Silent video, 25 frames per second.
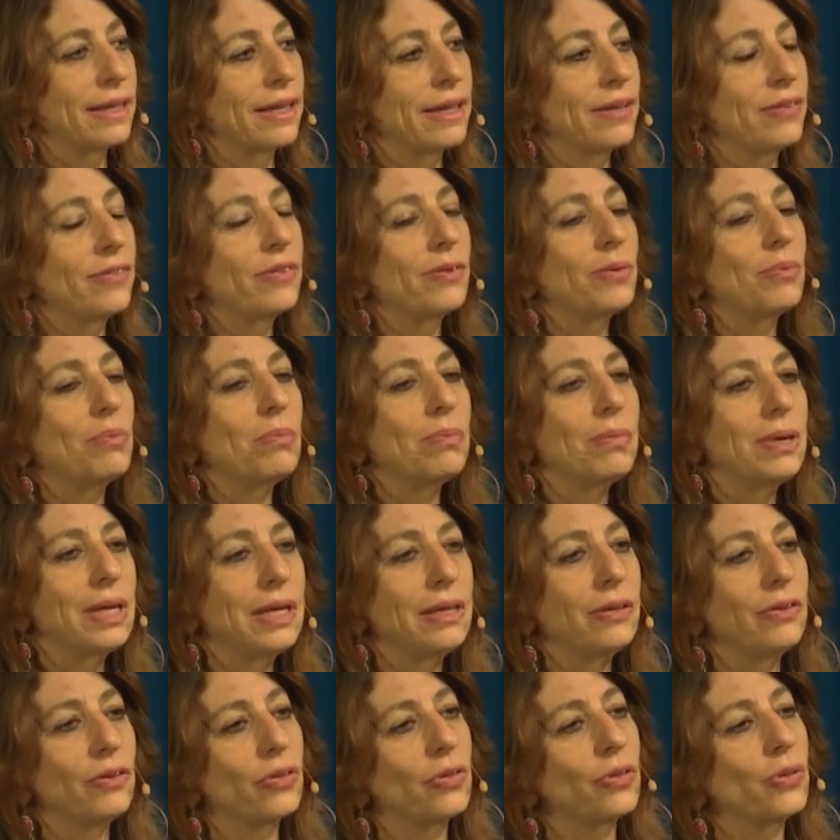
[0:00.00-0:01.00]
and to
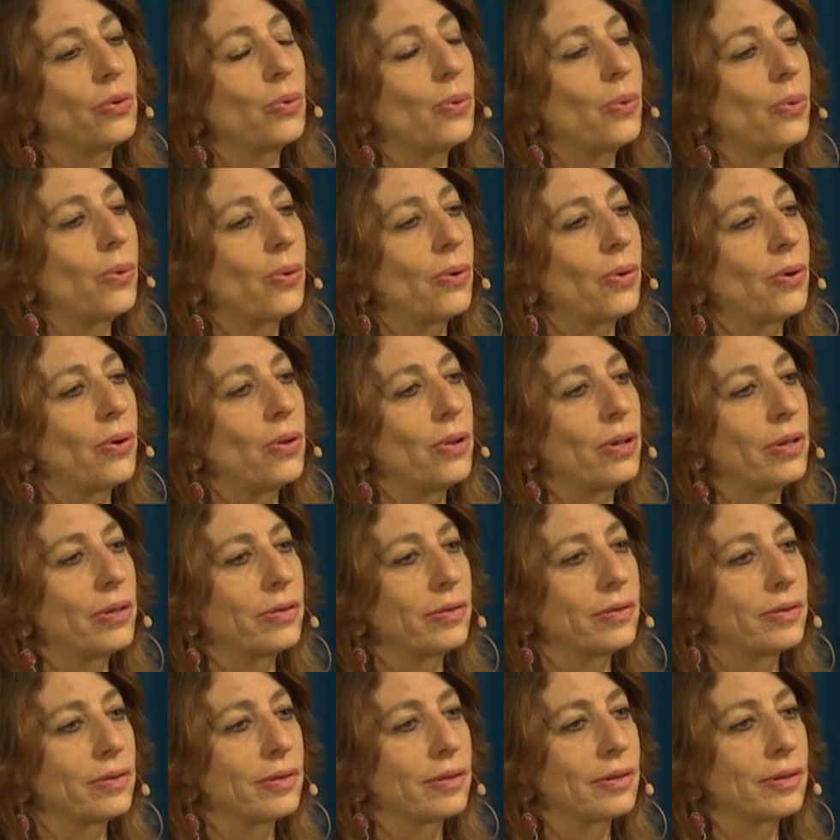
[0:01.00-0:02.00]
meet the
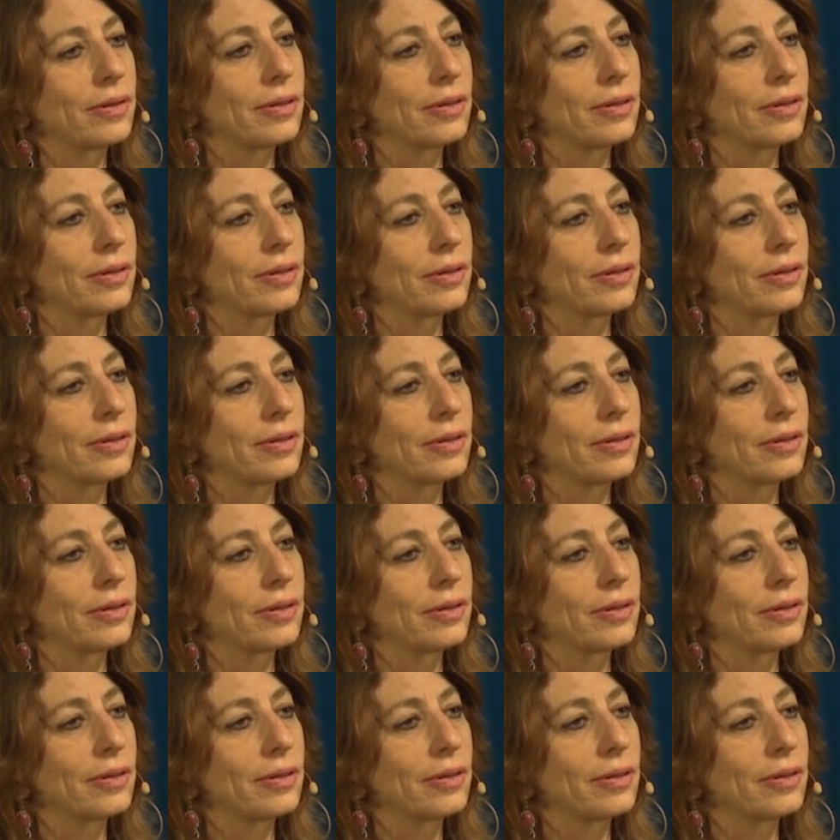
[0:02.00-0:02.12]
world